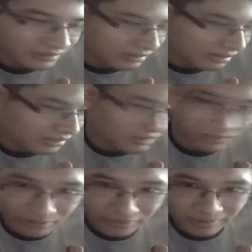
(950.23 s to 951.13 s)
I
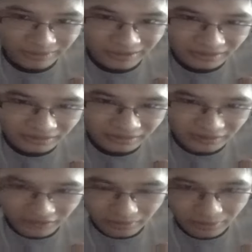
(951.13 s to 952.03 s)
just want to
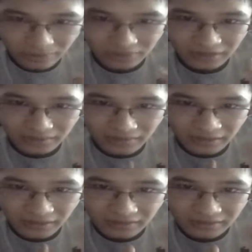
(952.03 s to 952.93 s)
be a person that
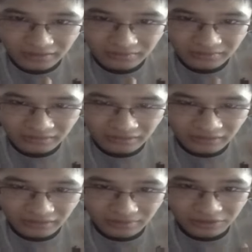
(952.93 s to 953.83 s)
makes.
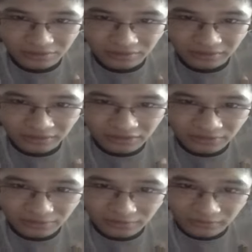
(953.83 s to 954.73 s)
I'm just doing this just
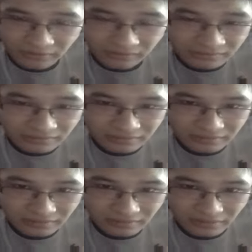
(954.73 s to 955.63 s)
for a living
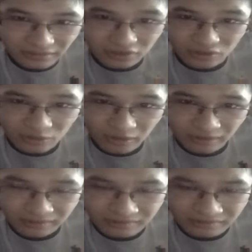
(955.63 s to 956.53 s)
because I enjoy it.